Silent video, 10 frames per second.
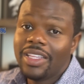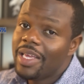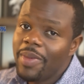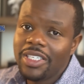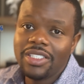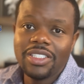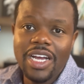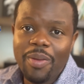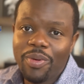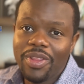They may just
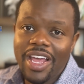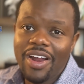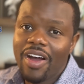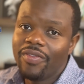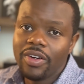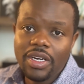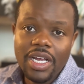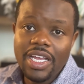chomp on that offer,